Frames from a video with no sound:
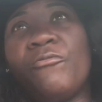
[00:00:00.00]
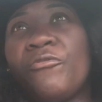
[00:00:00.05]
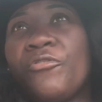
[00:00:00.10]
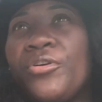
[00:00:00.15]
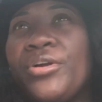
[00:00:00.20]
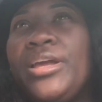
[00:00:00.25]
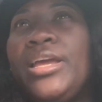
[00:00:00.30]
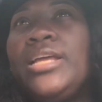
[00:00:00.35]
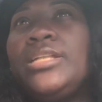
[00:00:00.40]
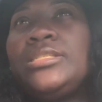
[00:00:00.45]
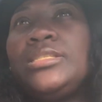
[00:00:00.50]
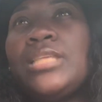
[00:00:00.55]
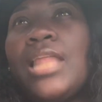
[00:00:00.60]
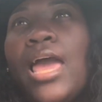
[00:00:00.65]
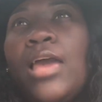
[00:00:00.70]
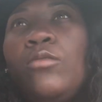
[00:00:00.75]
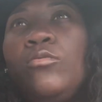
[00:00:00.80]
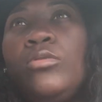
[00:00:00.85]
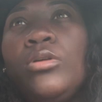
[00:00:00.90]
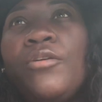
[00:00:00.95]
friends.
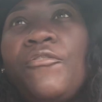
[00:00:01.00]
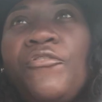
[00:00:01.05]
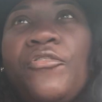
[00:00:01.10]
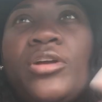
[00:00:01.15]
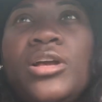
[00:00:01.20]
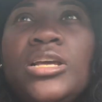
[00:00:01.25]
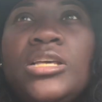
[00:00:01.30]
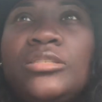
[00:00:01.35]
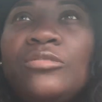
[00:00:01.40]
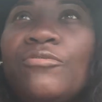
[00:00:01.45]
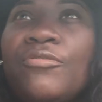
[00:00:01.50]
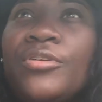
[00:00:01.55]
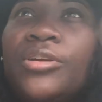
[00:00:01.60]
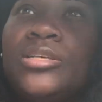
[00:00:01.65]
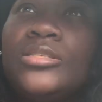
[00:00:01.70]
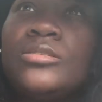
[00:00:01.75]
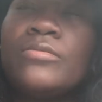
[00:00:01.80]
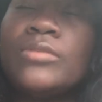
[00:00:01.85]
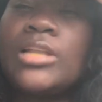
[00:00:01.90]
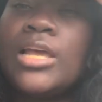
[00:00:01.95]
Like, what are friends,
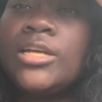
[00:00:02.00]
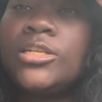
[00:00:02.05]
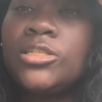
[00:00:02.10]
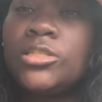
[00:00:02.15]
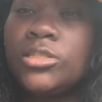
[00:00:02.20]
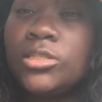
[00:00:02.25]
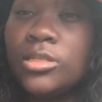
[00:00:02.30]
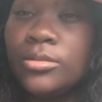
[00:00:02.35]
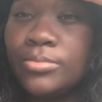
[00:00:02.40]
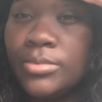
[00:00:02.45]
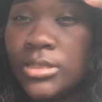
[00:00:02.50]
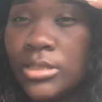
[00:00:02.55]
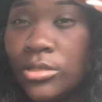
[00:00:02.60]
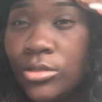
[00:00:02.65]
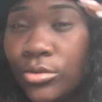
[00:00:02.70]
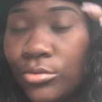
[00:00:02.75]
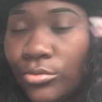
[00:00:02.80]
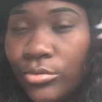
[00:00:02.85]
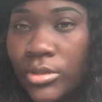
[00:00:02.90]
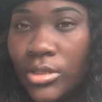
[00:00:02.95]
relationships,
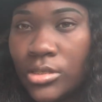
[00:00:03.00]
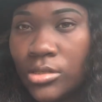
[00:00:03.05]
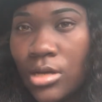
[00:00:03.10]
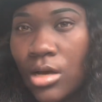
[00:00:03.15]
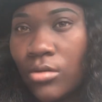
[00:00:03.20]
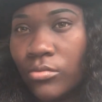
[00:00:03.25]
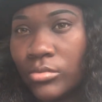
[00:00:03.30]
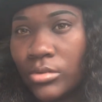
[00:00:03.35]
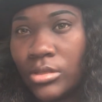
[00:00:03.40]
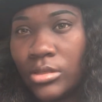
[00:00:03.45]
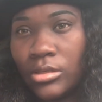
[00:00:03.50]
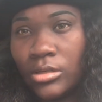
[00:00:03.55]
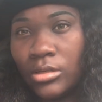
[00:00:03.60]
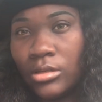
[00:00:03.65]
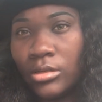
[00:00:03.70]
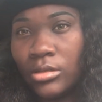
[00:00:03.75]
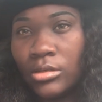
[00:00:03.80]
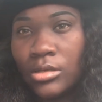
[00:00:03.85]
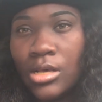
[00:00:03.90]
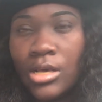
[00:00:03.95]
and do's and don'ts
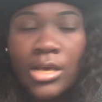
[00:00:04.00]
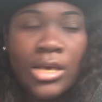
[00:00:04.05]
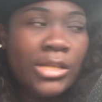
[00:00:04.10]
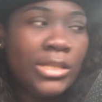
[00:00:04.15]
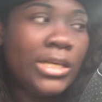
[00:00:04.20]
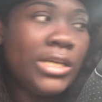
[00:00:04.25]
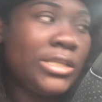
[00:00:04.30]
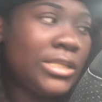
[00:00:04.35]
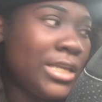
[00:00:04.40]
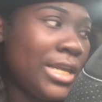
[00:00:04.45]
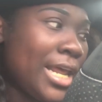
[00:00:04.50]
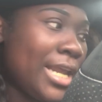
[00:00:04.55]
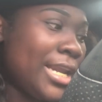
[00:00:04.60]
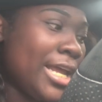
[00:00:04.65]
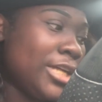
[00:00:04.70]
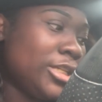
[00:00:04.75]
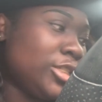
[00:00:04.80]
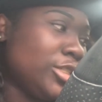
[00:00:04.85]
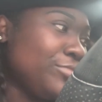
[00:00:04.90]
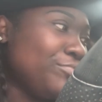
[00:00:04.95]
and things in
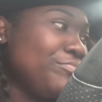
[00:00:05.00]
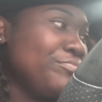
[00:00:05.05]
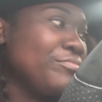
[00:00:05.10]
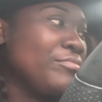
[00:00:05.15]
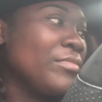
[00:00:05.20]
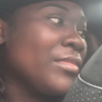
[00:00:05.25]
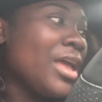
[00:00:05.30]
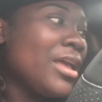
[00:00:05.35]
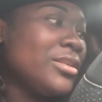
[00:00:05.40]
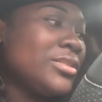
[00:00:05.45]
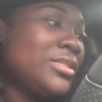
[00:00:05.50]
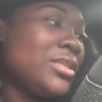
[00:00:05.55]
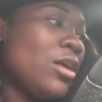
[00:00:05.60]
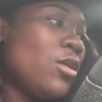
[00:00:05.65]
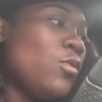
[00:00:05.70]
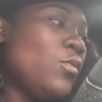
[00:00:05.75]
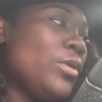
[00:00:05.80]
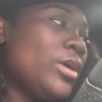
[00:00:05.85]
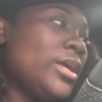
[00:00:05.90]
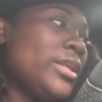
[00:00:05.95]
that nature.
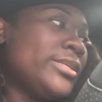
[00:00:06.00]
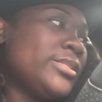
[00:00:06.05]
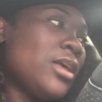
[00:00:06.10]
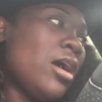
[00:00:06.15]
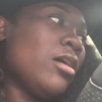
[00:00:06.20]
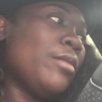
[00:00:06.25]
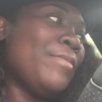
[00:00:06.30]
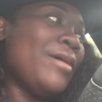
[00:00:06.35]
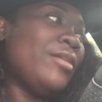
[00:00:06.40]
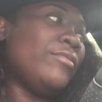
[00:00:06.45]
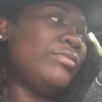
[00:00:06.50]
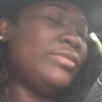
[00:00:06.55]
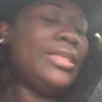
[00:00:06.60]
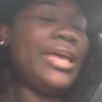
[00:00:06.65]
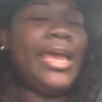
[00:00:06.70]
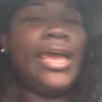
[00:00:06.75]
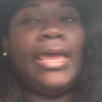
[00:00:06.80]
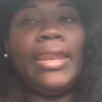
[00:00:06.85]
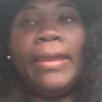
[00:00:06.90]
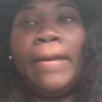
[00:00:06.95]
So we're gonna talk
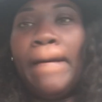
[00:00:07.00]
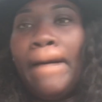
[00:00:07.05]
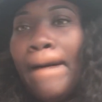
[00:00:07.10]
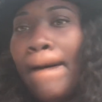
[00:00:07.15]
about that.